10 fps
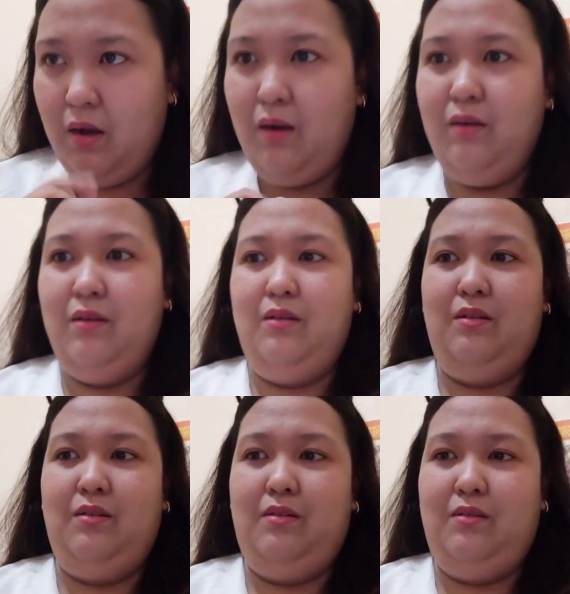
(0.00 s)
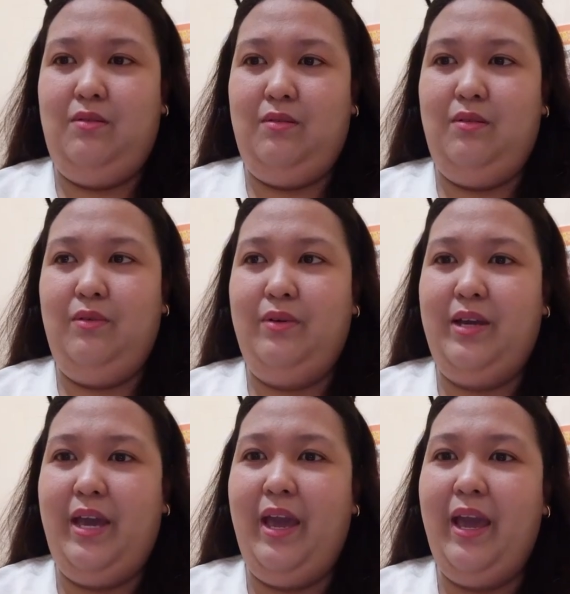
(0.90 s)

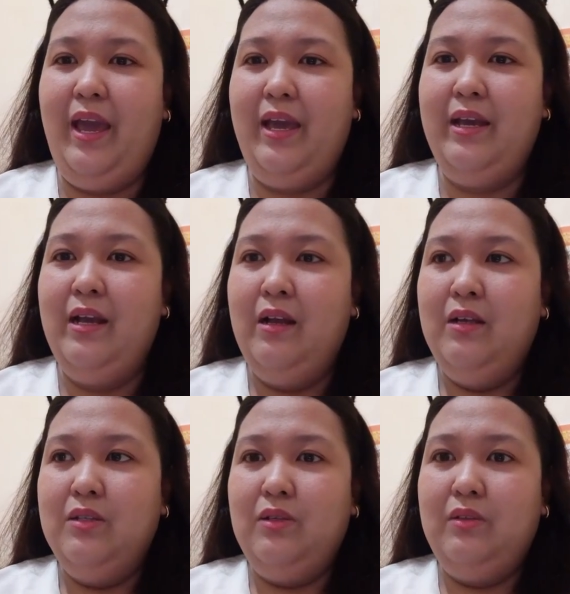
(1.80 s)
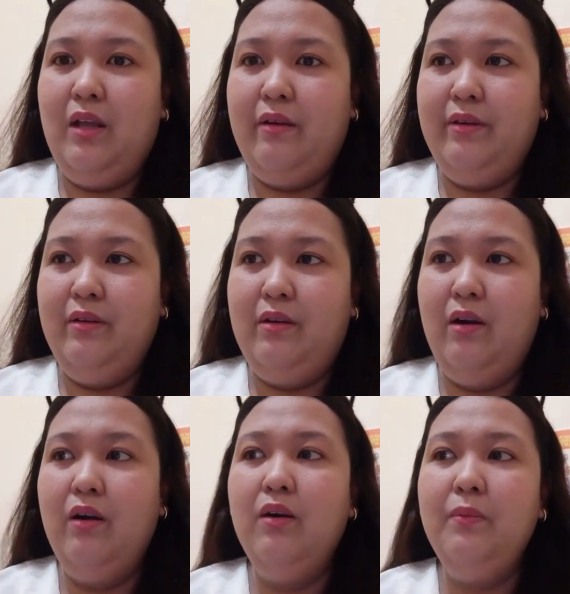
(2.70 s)
Okay. So there you
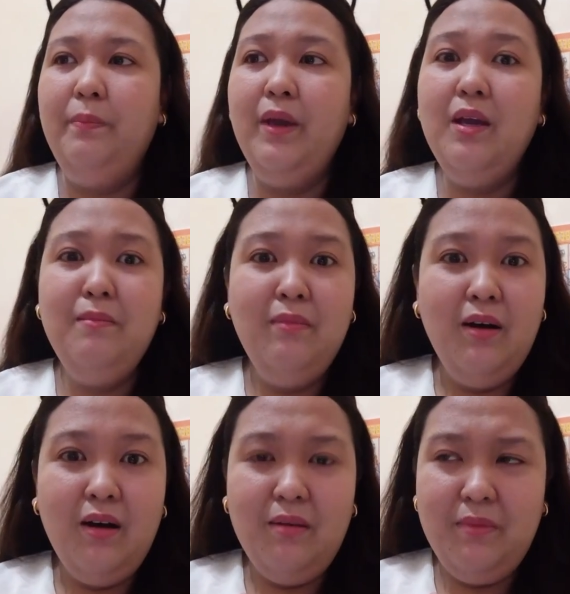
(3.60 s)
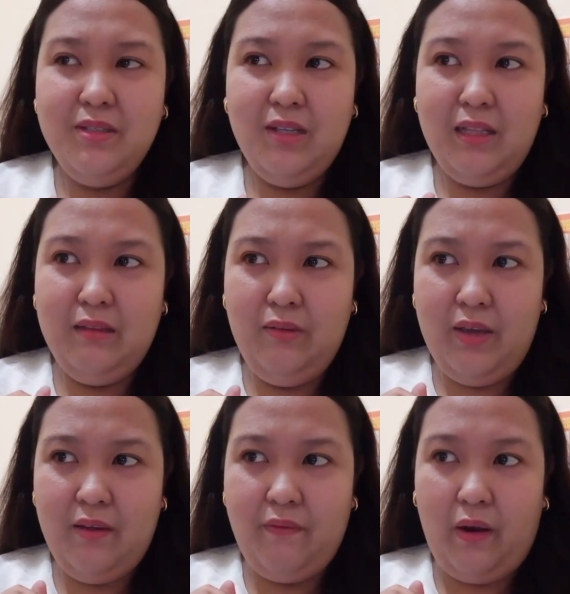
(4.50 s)
go. Big Mom is not
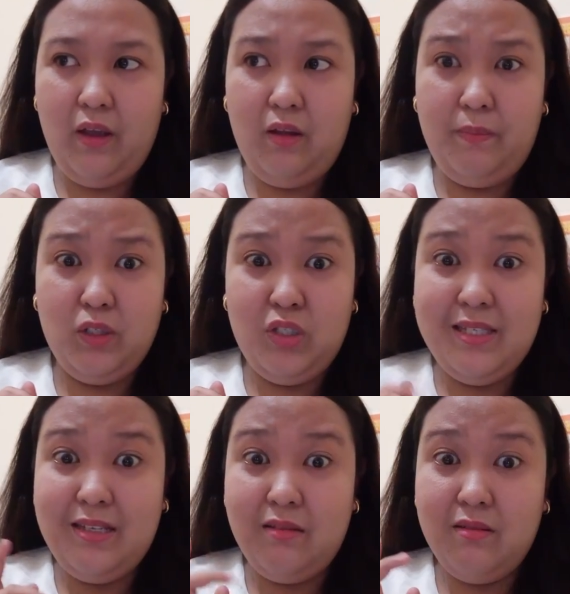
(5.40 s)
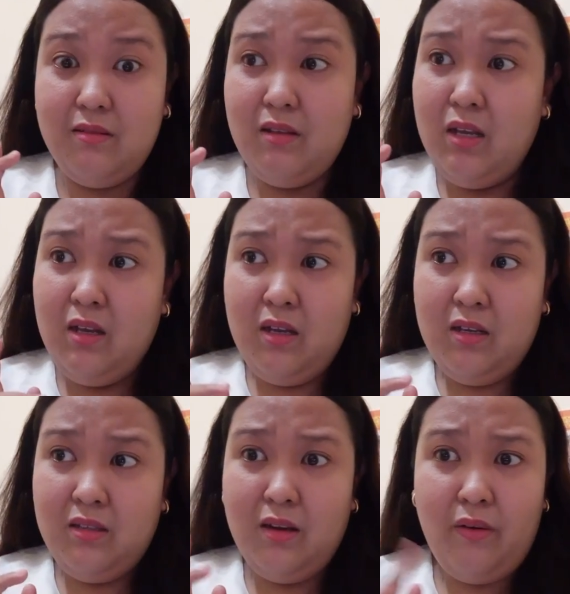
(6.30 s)
looking very good, but she's not
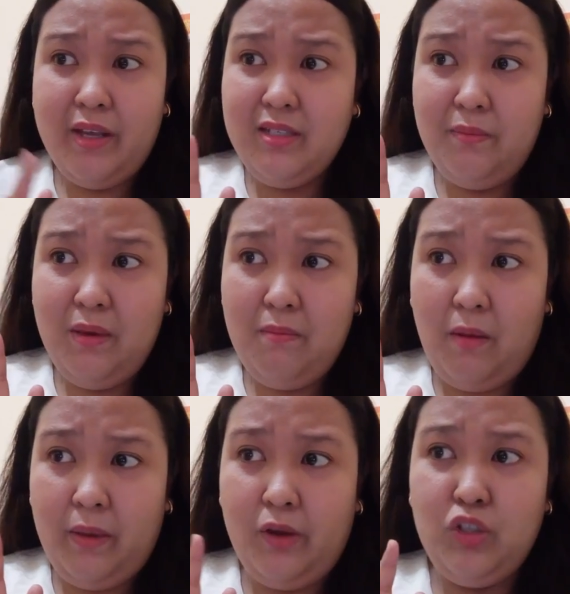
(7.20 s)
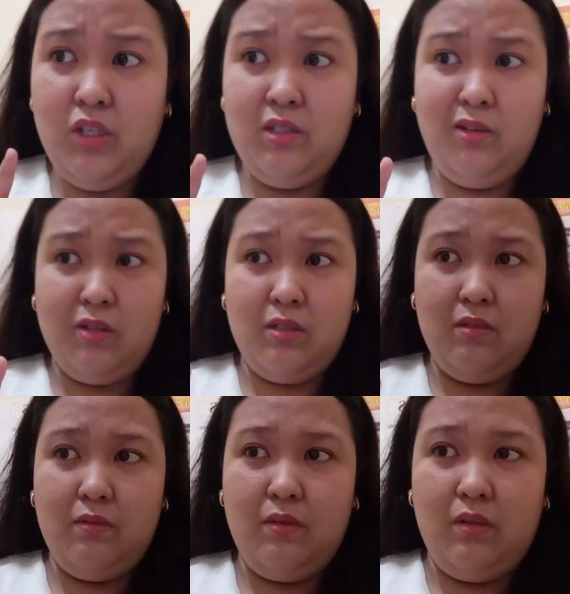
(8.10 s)
the crazy Big Mom here. She just
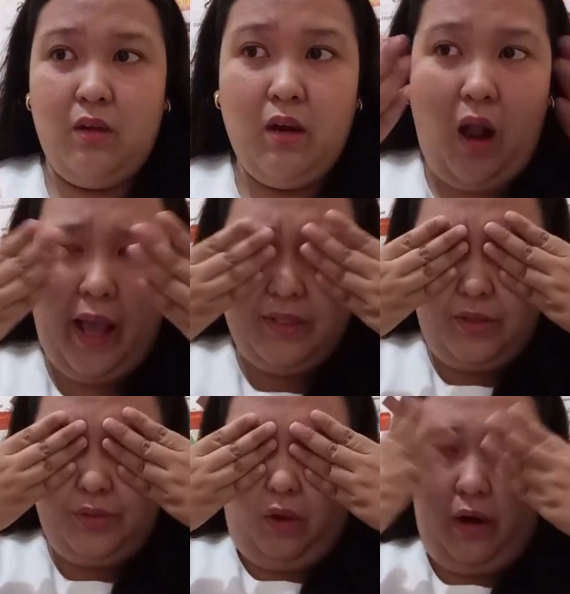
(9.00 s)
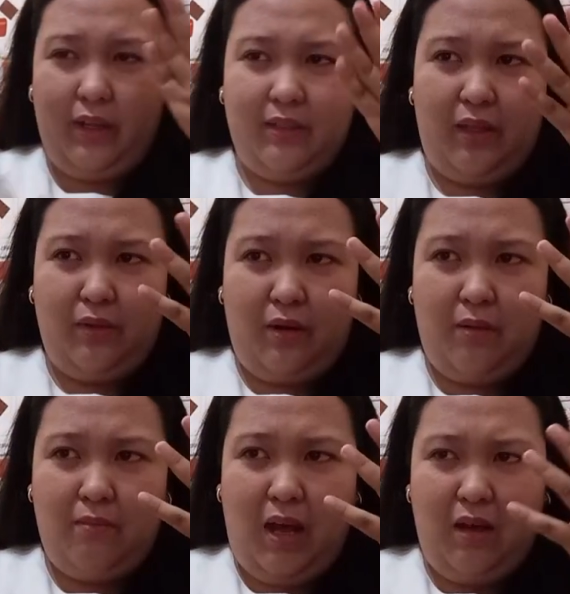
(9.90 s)
looks... Her eyes are dark, and then
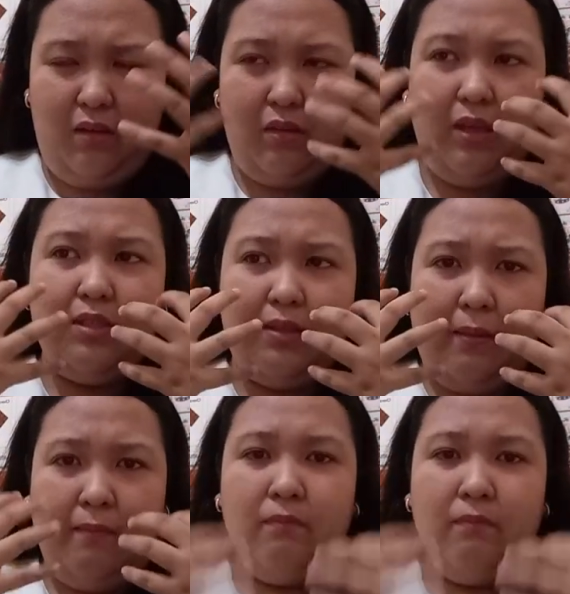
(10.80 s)
her mouth is...